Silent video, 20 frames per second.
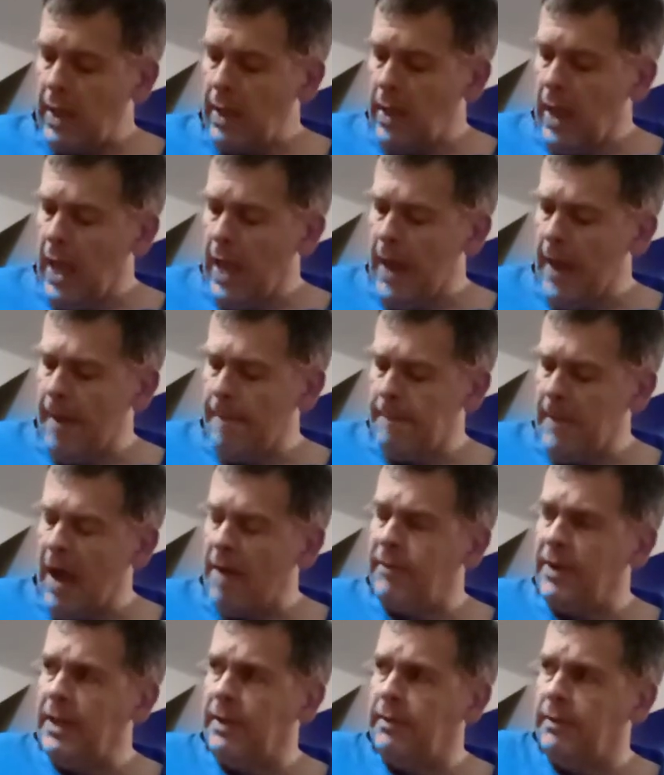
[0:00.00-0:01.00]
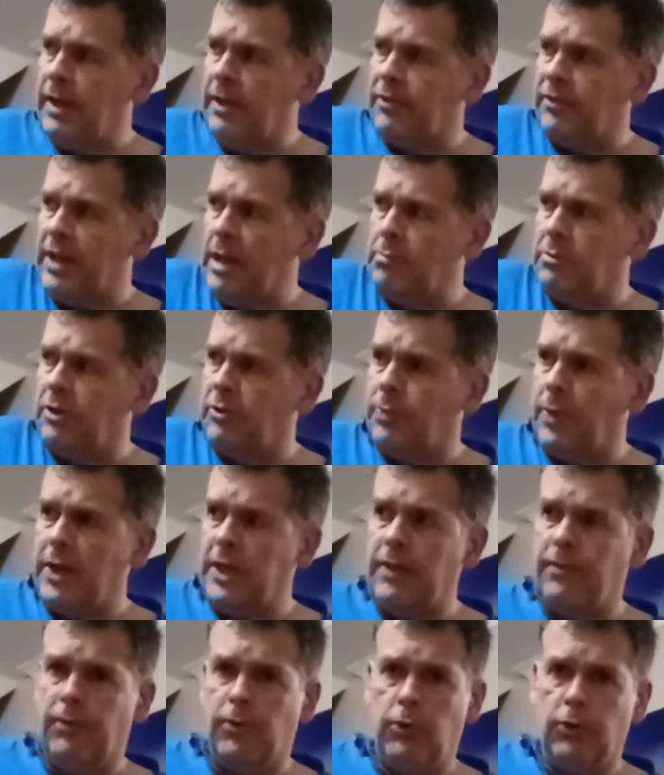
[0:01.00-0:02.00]
Having established where
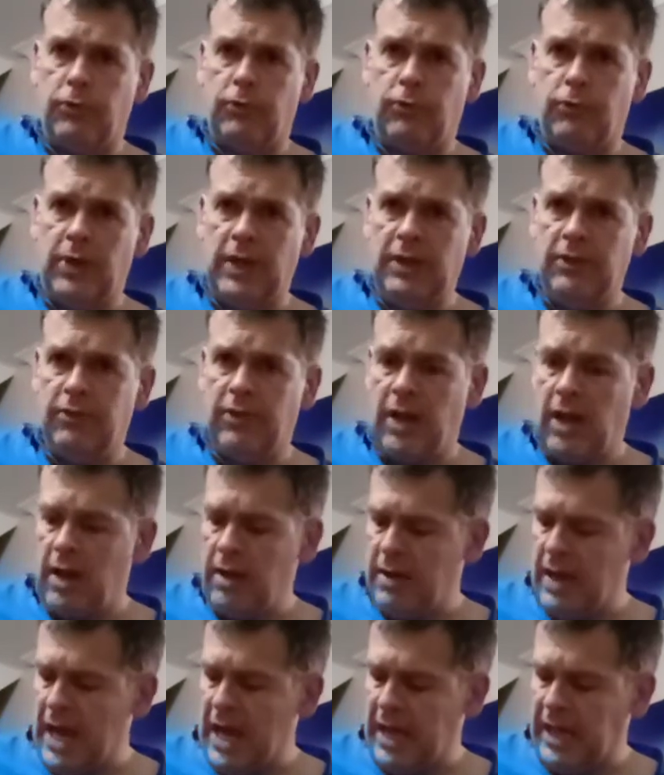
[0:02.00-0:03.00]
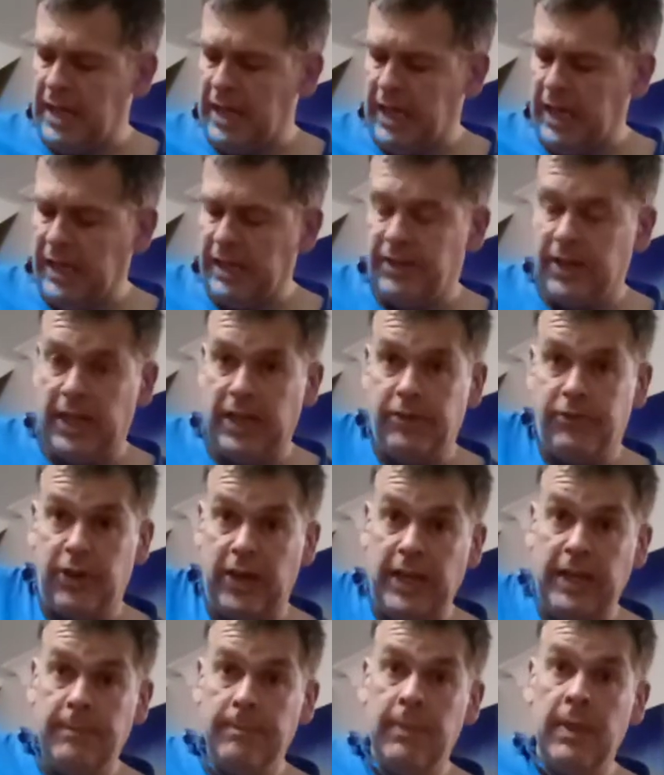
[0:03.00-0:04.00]
your four strings are, A, E, D,
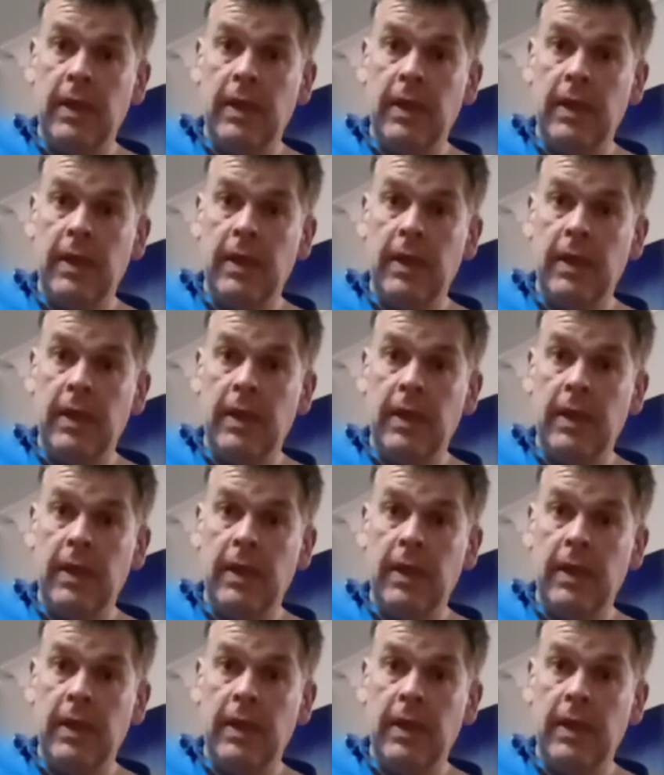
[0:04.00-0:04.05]
G,